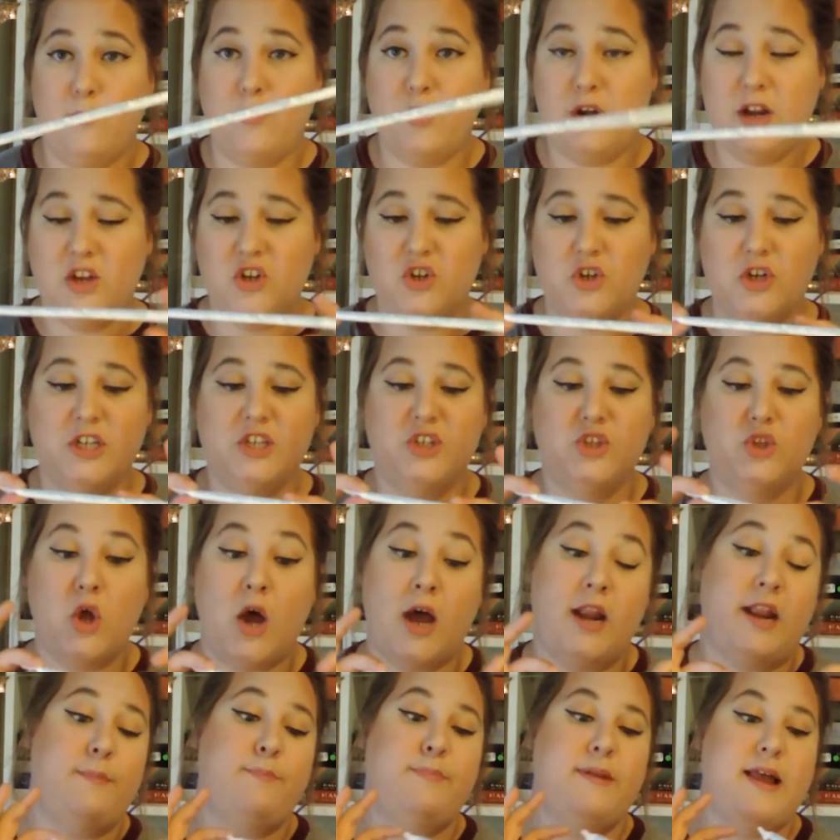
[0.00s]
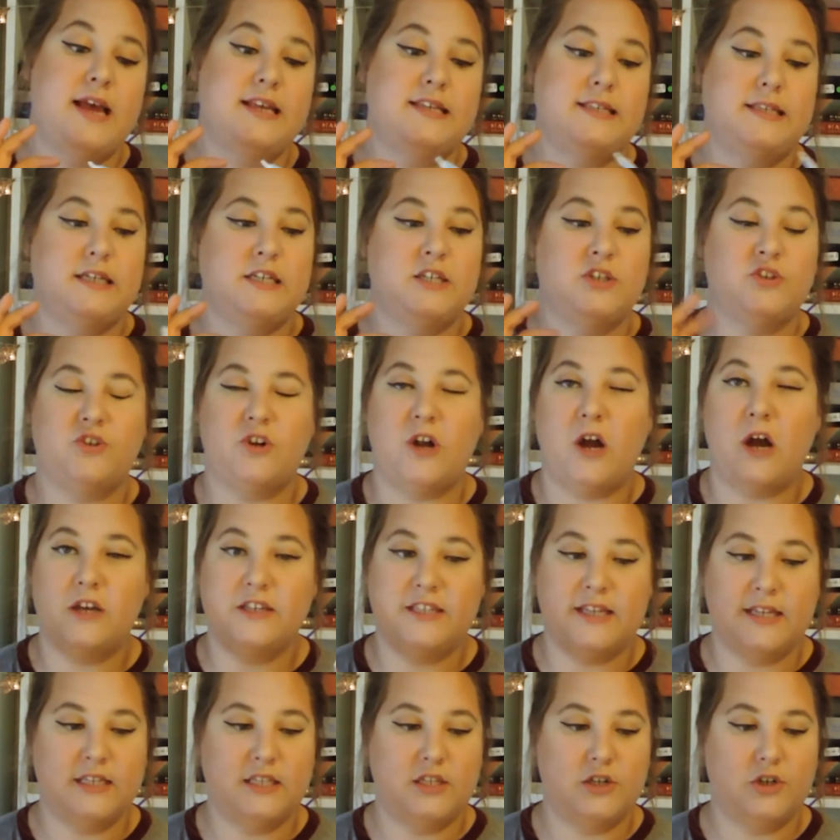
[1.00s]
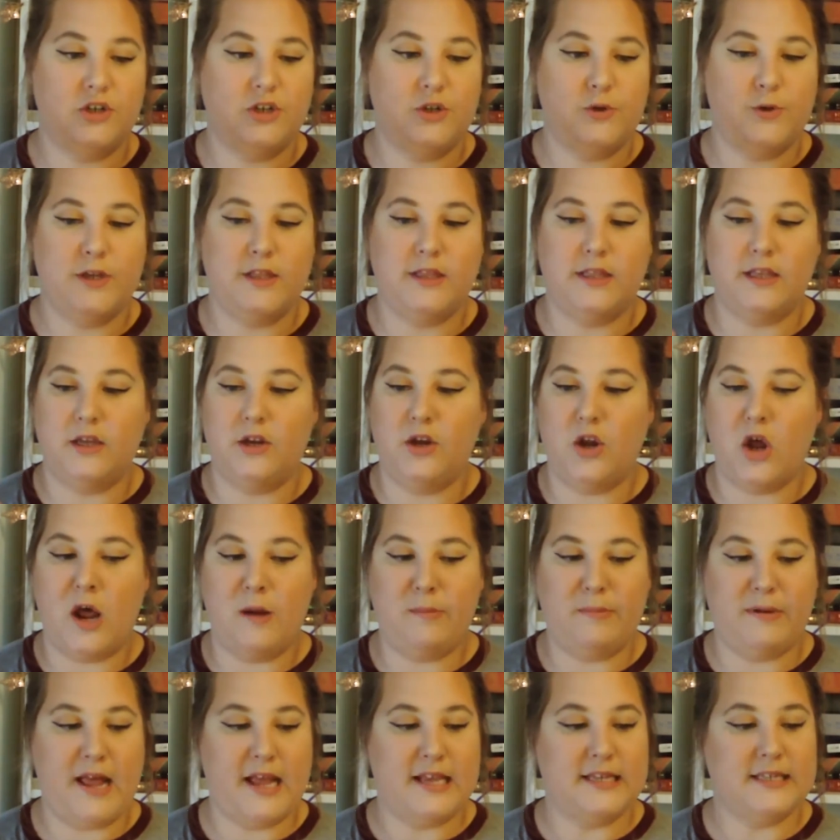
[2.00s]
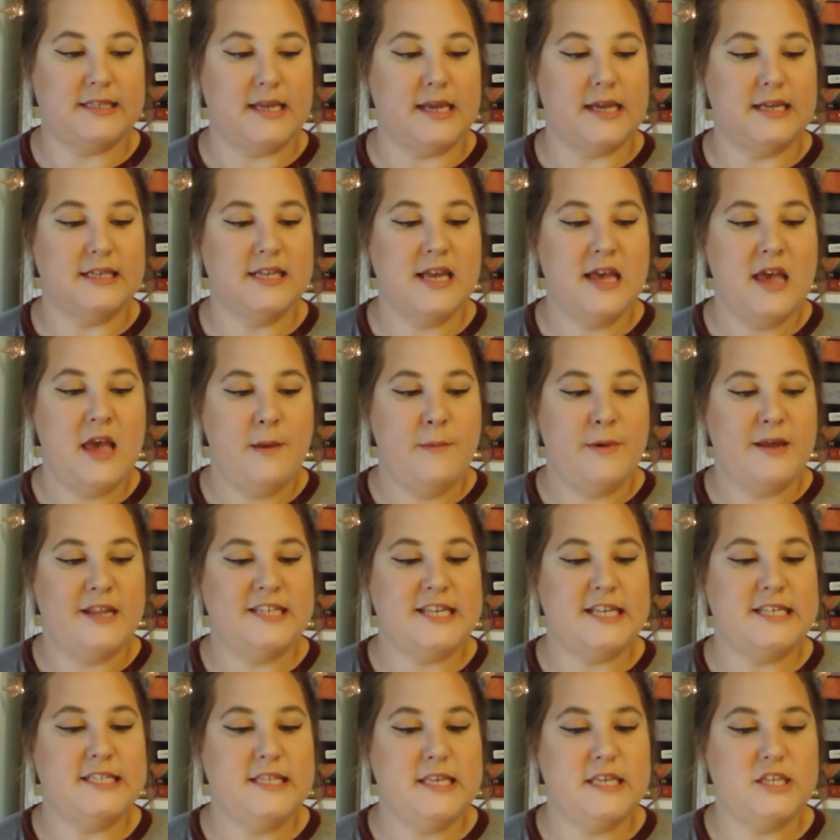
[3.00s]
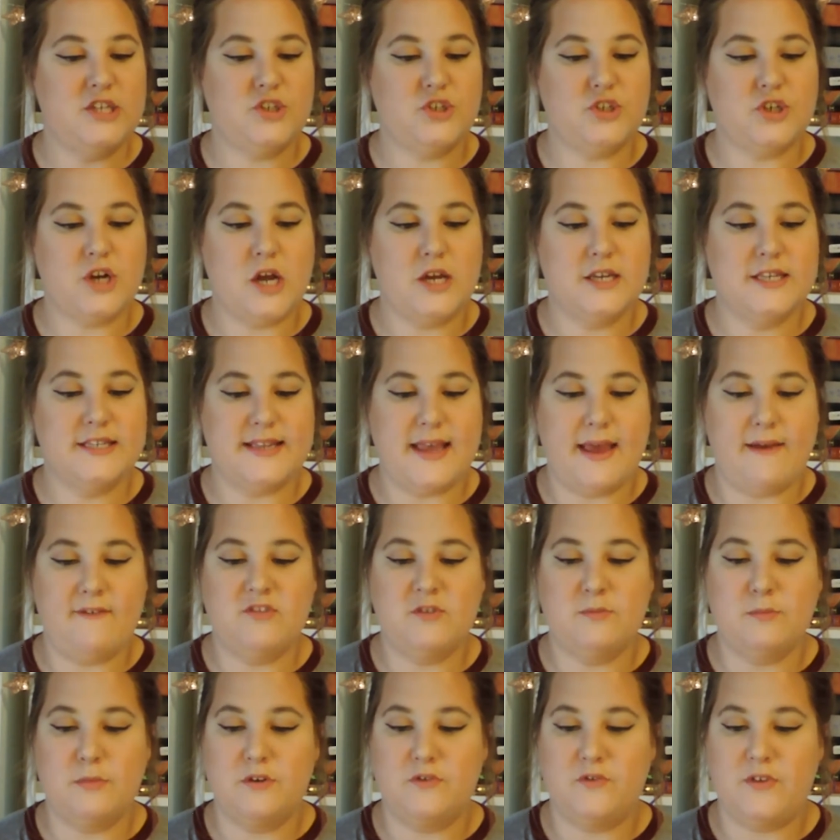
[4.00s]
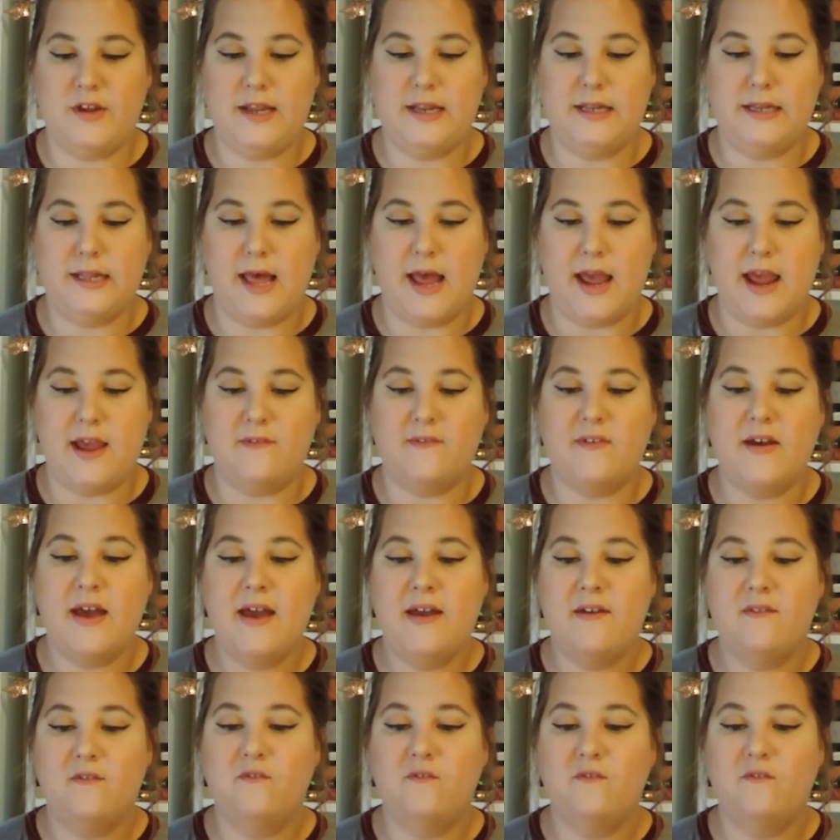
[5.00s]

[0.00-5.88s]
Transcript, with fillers: Pretty sure it's not a plastic straw since they're doing the non-plastics, but it says this straw saves marine life.